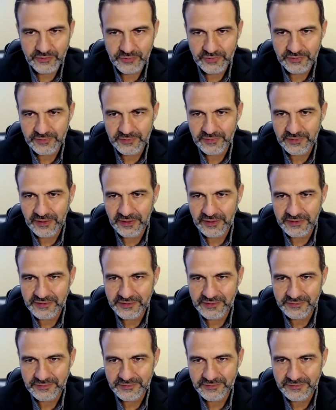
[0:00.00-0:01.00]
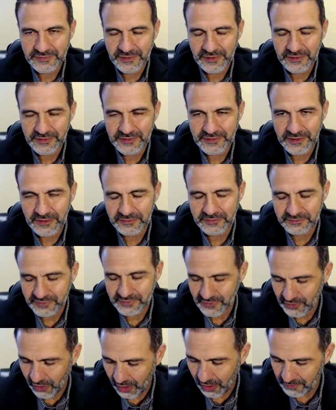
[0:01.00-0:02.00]
is a
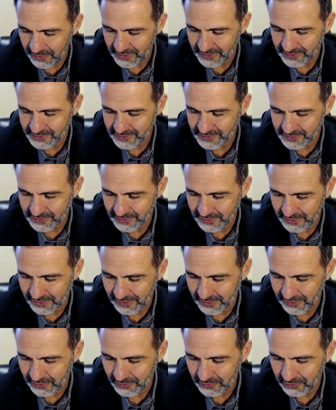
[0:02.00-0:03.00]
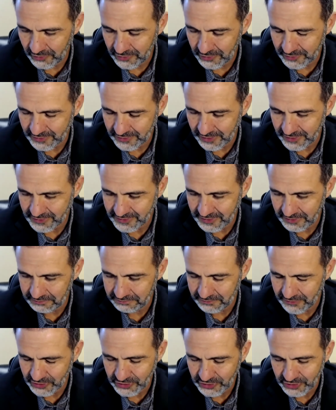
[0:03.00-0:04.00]
comment or there is a
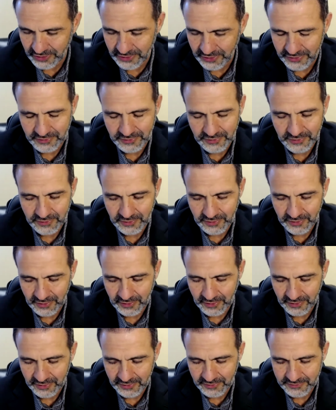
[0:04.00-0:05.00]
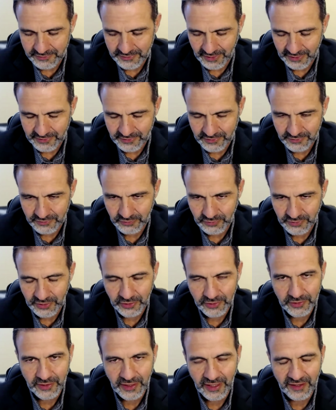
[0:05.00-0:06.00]
mission that we
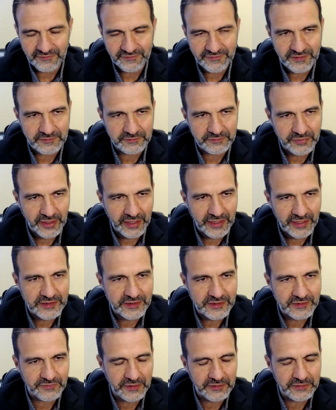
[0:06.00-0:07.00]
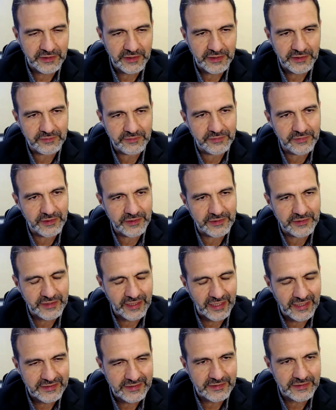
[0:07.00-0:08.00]
have embraced very
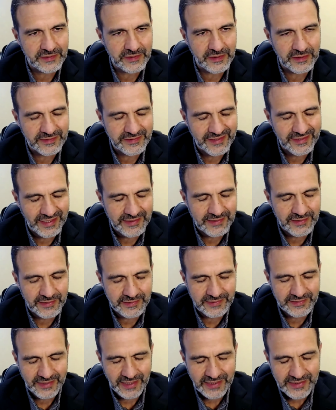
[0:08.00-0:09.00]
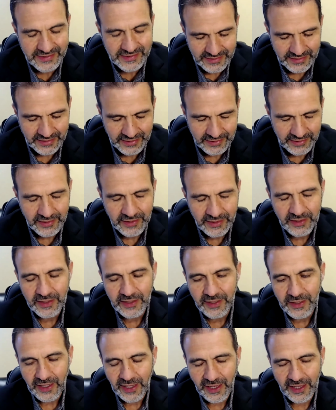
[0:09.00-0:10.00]
intensely,
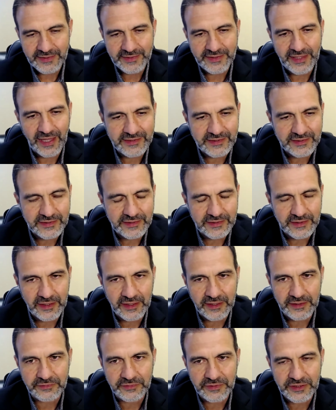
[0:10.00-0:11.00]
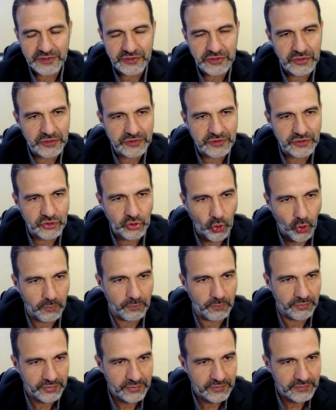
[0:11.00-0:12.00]
and that's research is
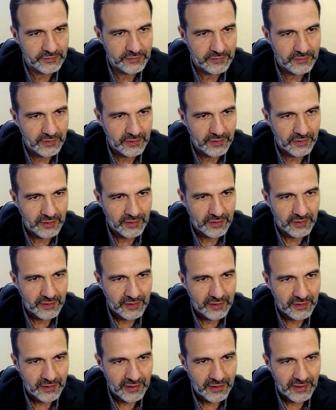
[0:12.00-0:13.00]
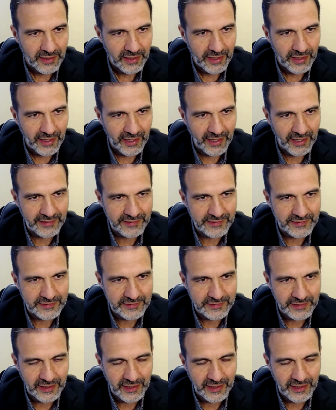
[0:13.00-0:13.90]
hope. And